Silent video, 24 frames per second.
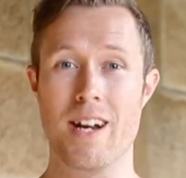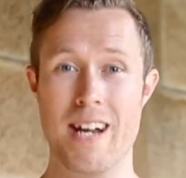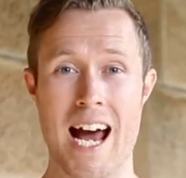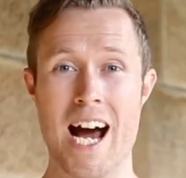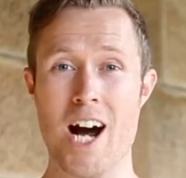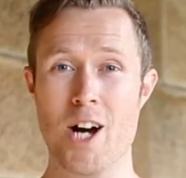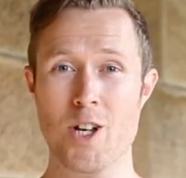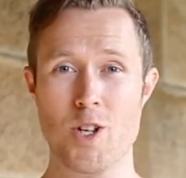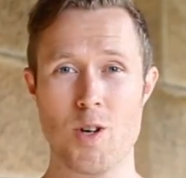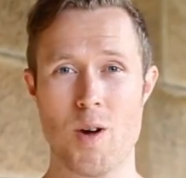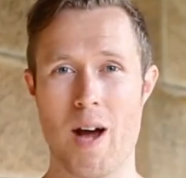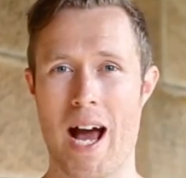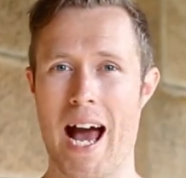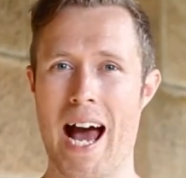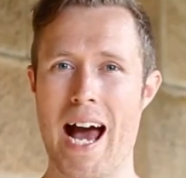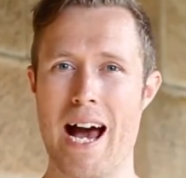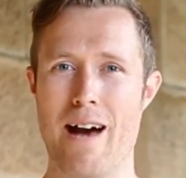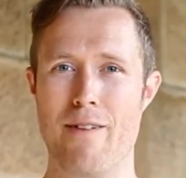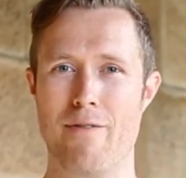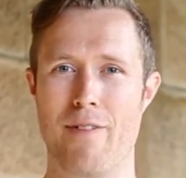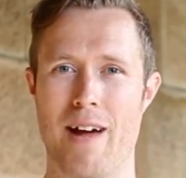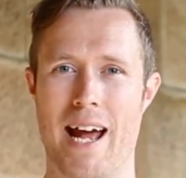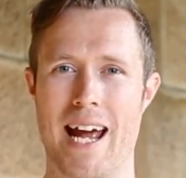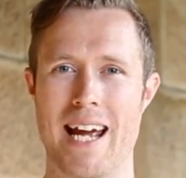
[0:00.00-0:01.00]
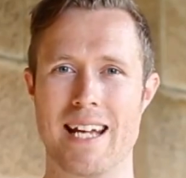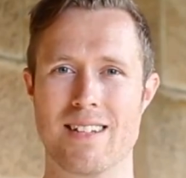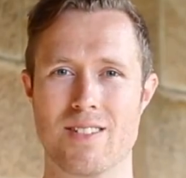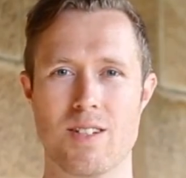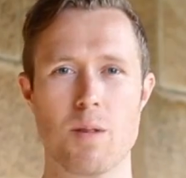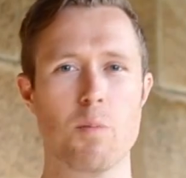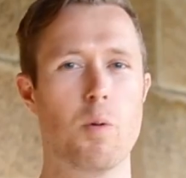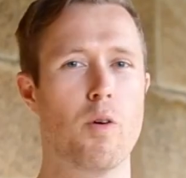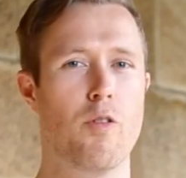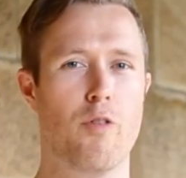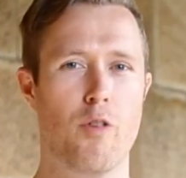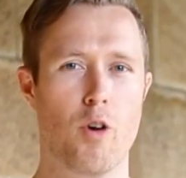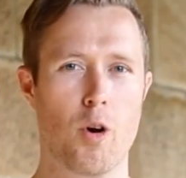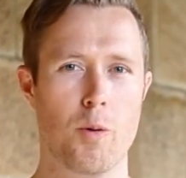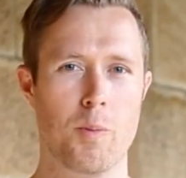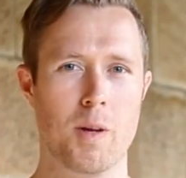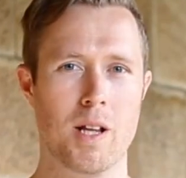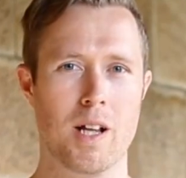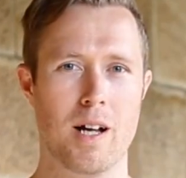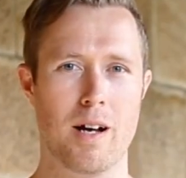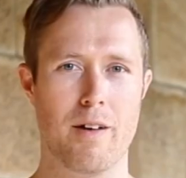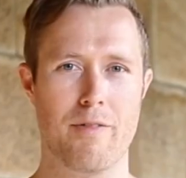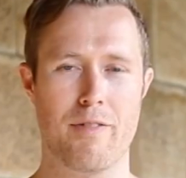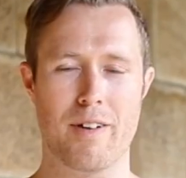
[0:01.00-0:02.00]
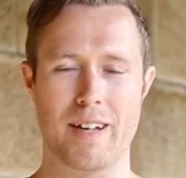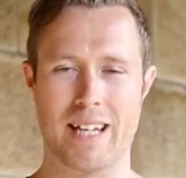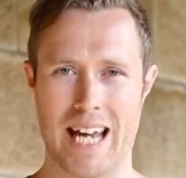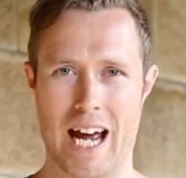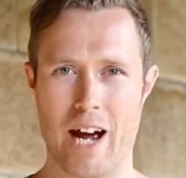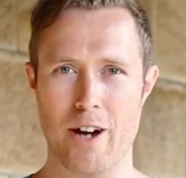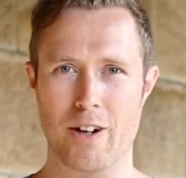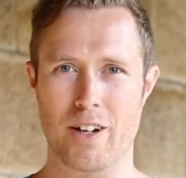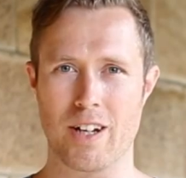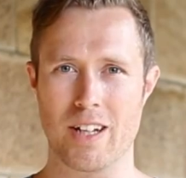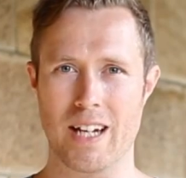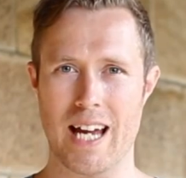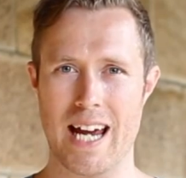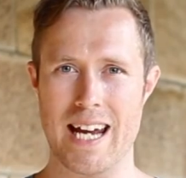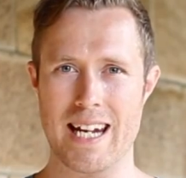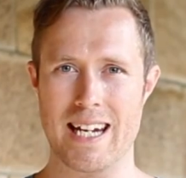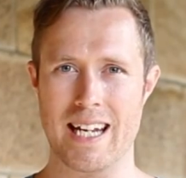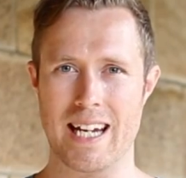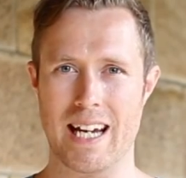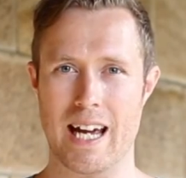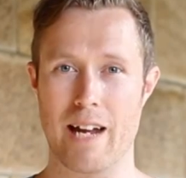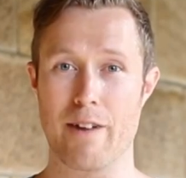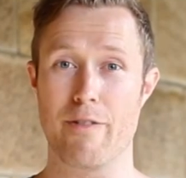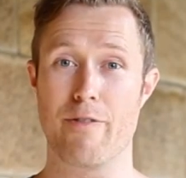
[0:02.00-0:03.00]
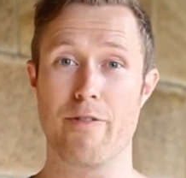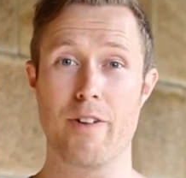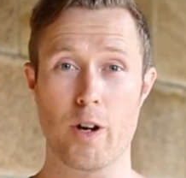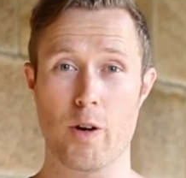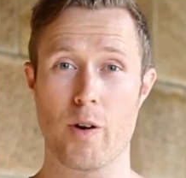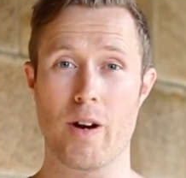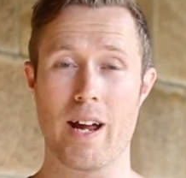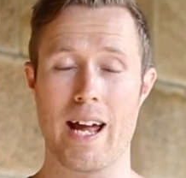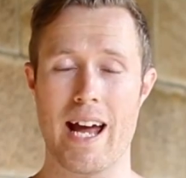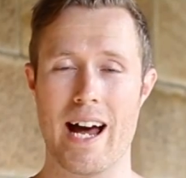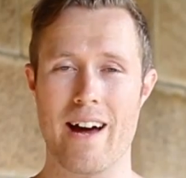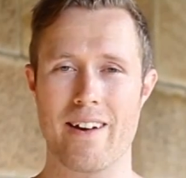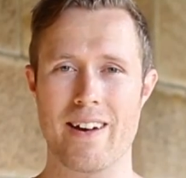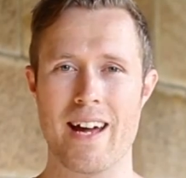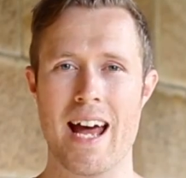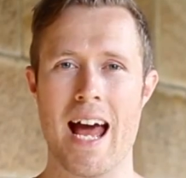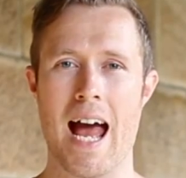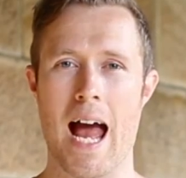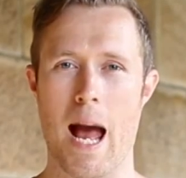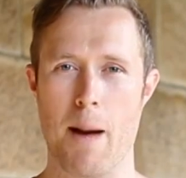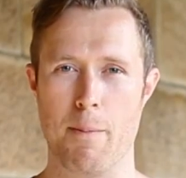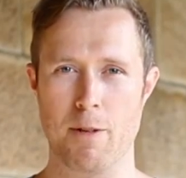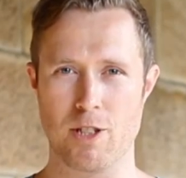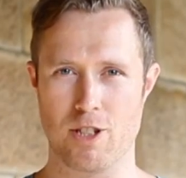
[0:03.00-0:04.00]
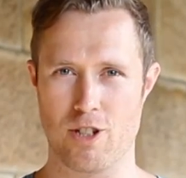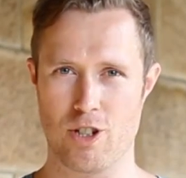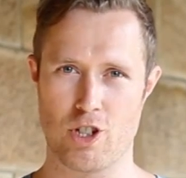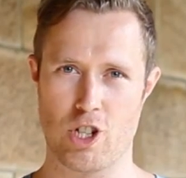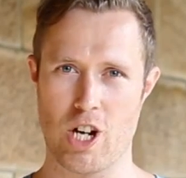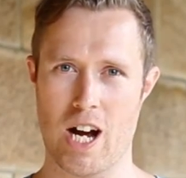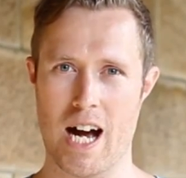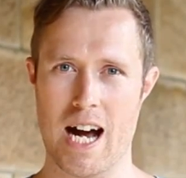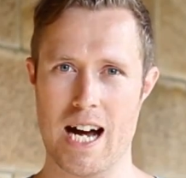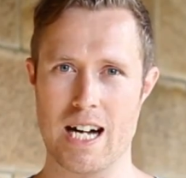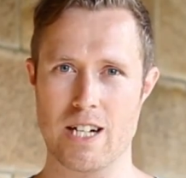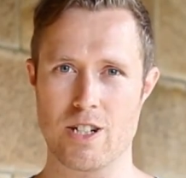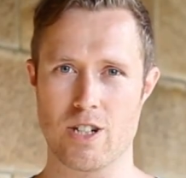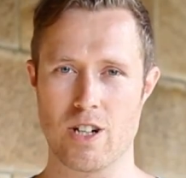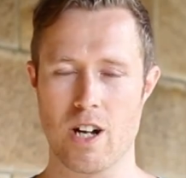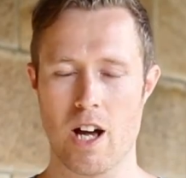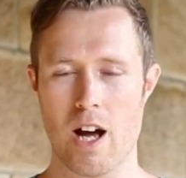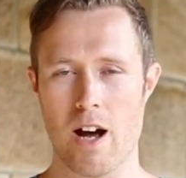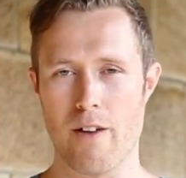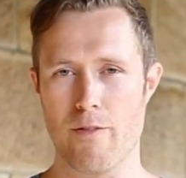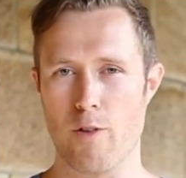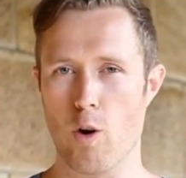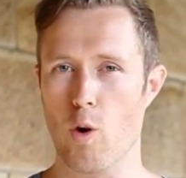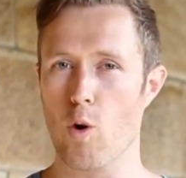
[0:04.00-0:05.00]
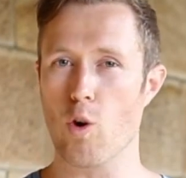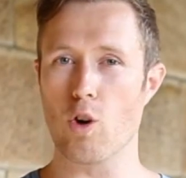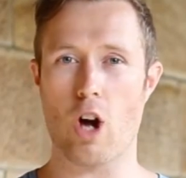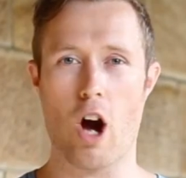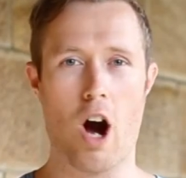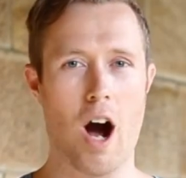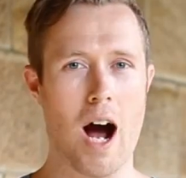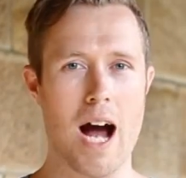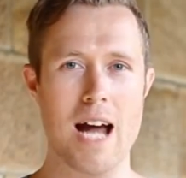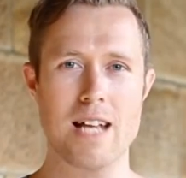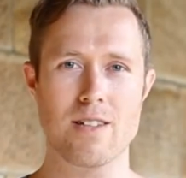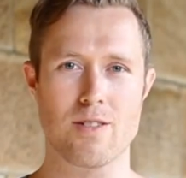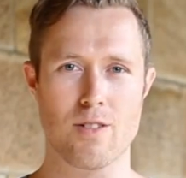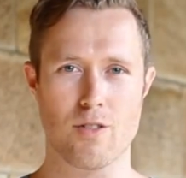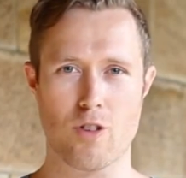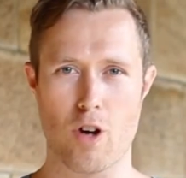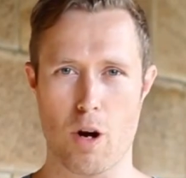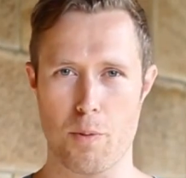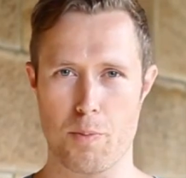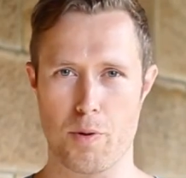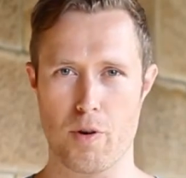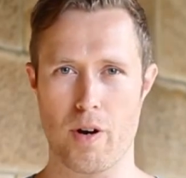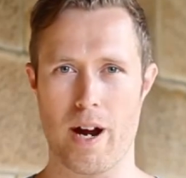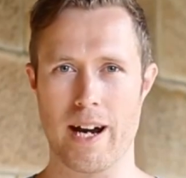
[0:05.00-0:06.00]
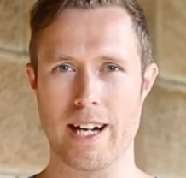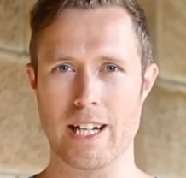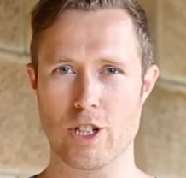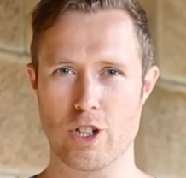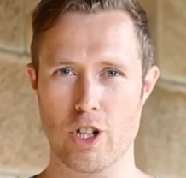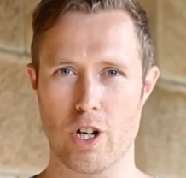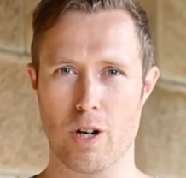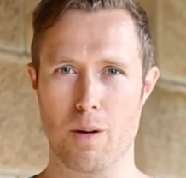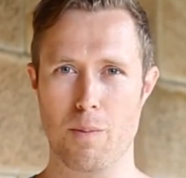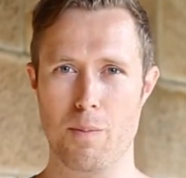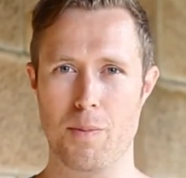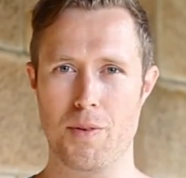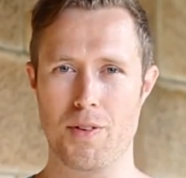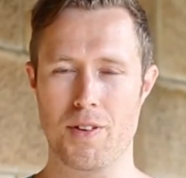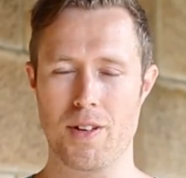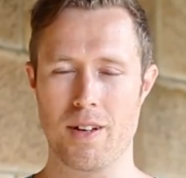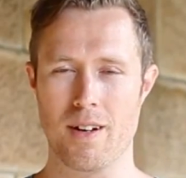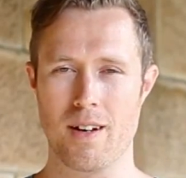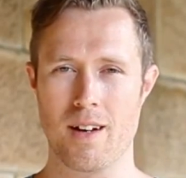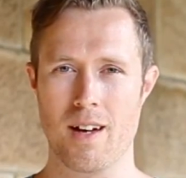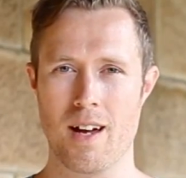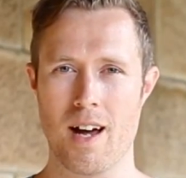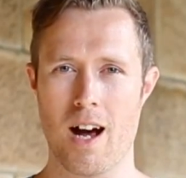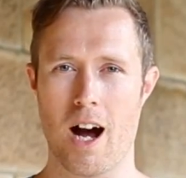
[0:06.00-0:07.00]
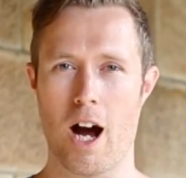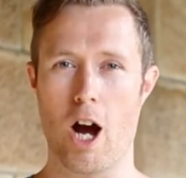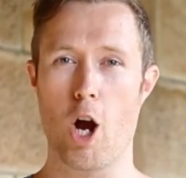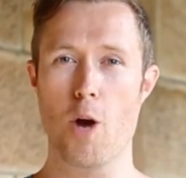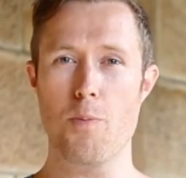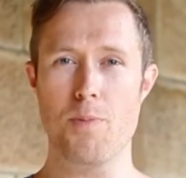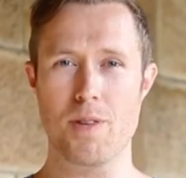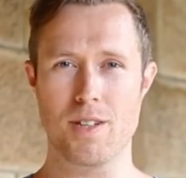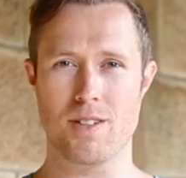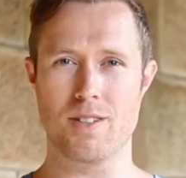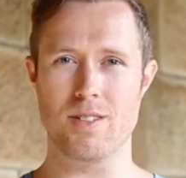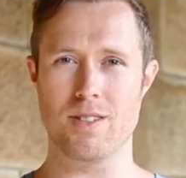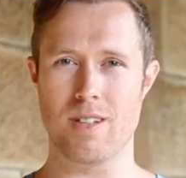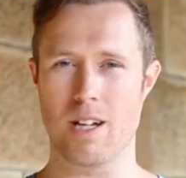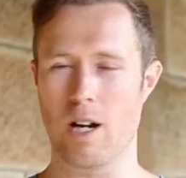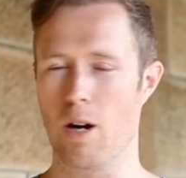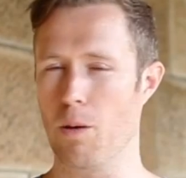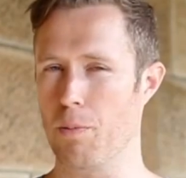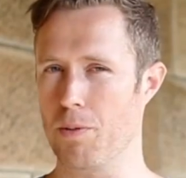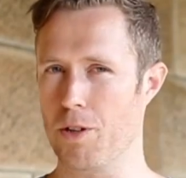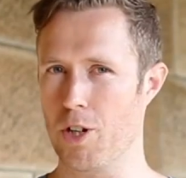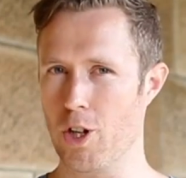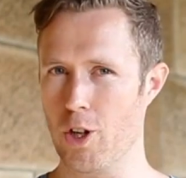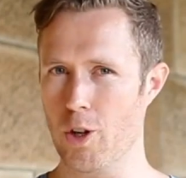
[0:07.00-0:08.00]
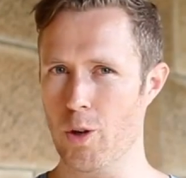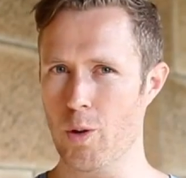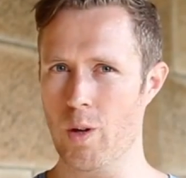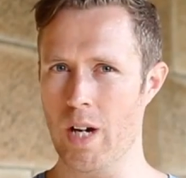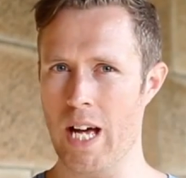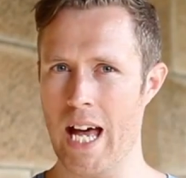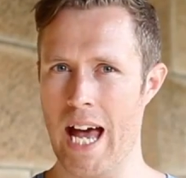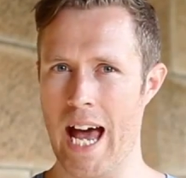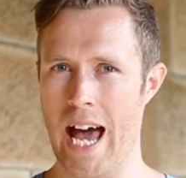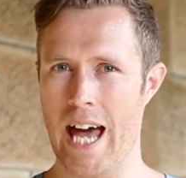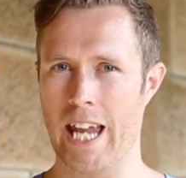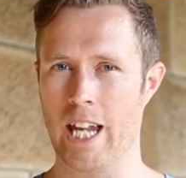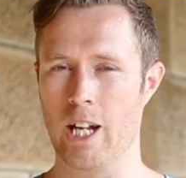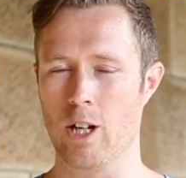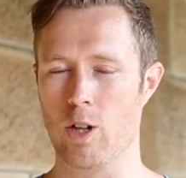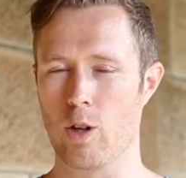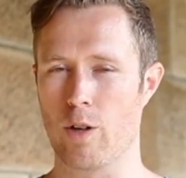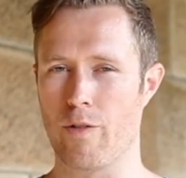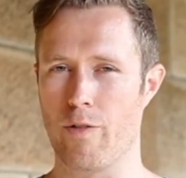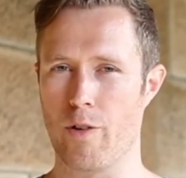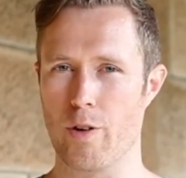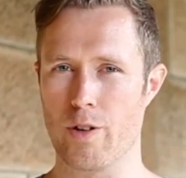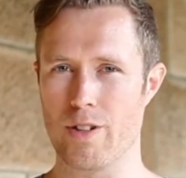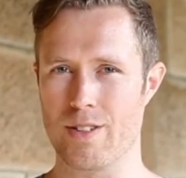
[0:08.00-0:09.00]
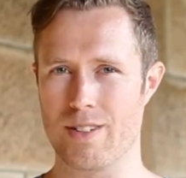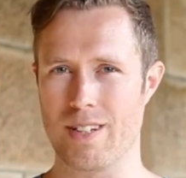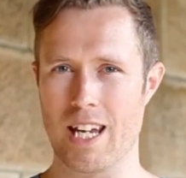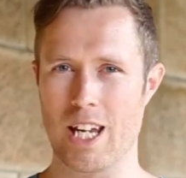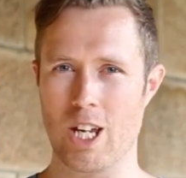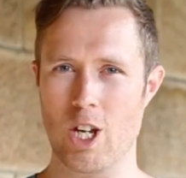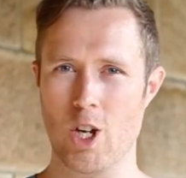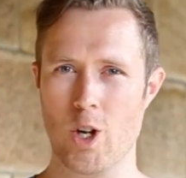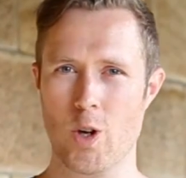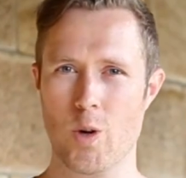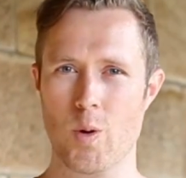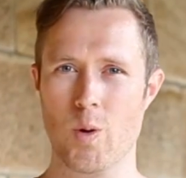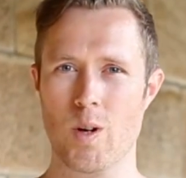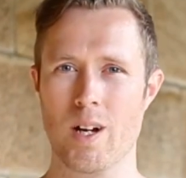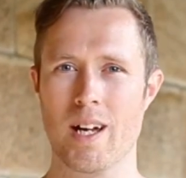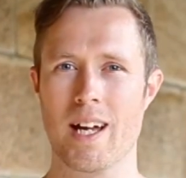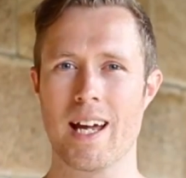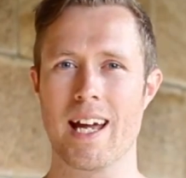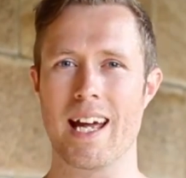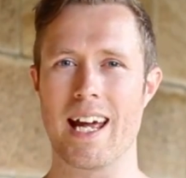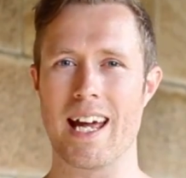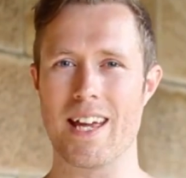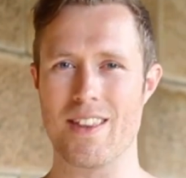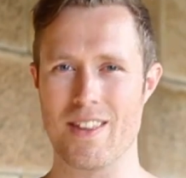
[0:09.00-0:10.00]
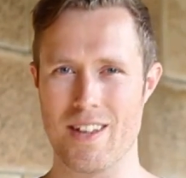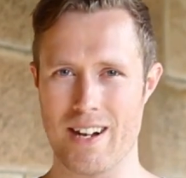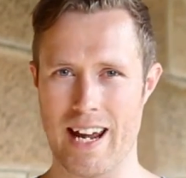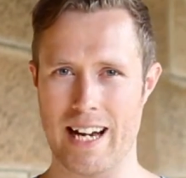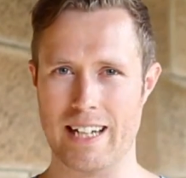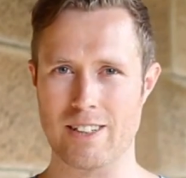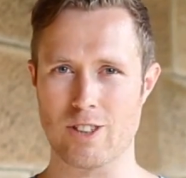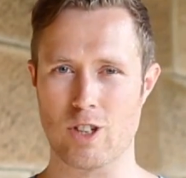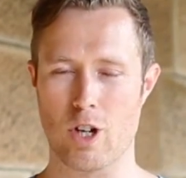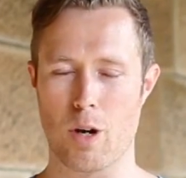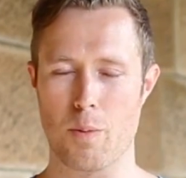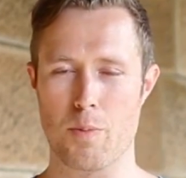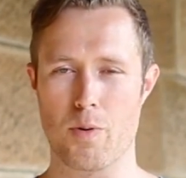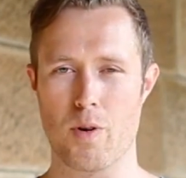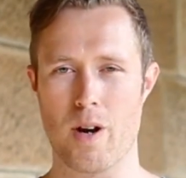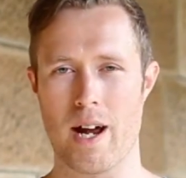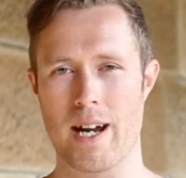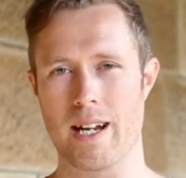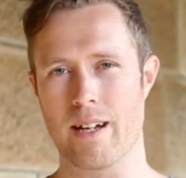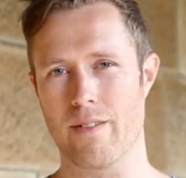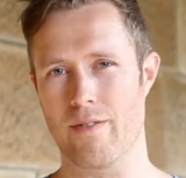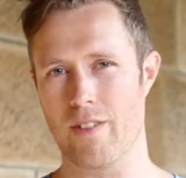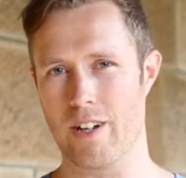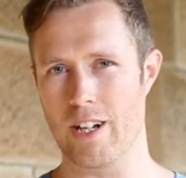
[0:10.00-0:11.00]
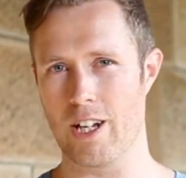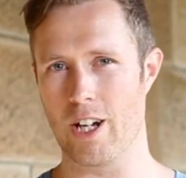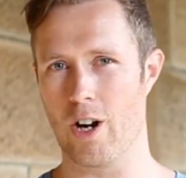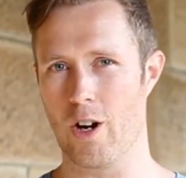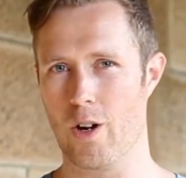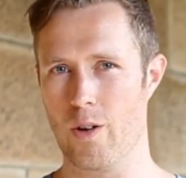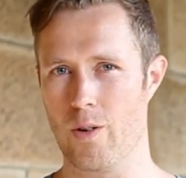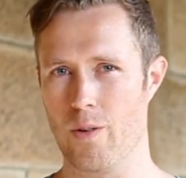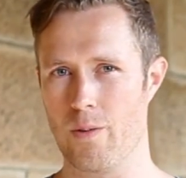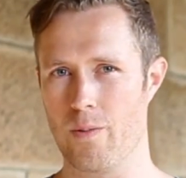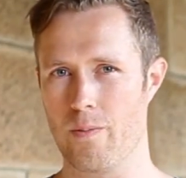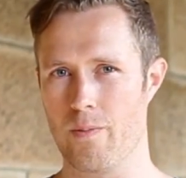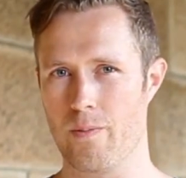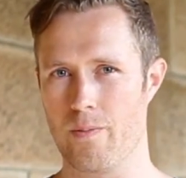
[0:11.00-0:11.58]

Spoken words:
now you have a simple formula for calculating and figuring out how much to charge for all kinds of copywriting jobs. I hope this has helped you, and I look forward to seeing you in the next copywriting video.